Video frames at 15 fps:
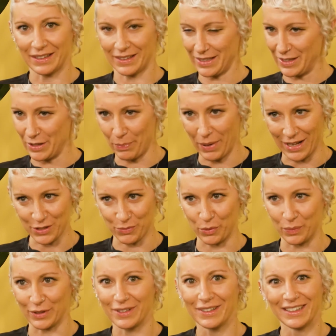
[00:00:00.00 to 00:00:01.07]
in the past we
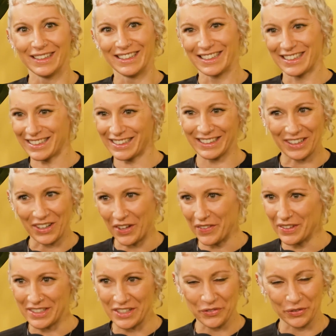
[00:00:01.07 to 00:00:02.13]
would click on
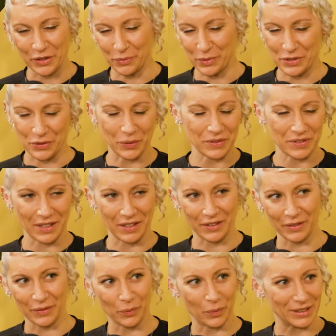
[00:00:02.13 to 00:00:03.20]
the different results that
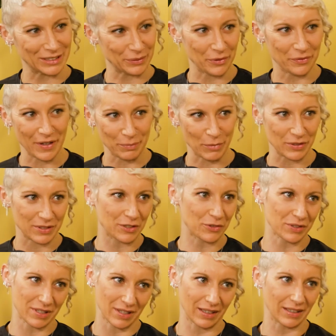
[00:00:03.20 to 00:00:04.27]
are the ones that we find most
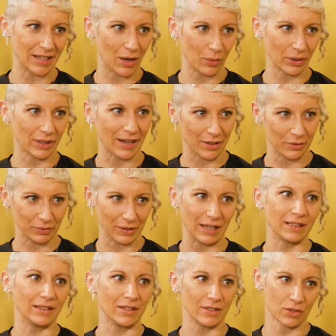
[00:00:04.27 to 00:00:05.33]
interesting, and now we're kind of
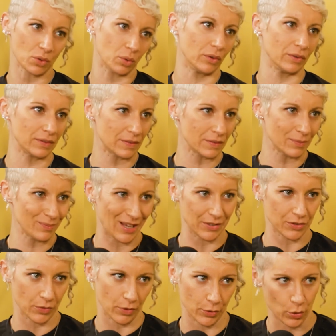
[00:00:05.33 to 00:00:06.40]
letting these tools
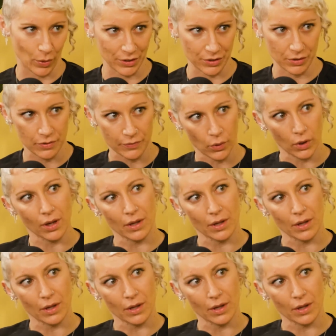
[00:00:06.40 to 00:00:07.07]
answer those questions for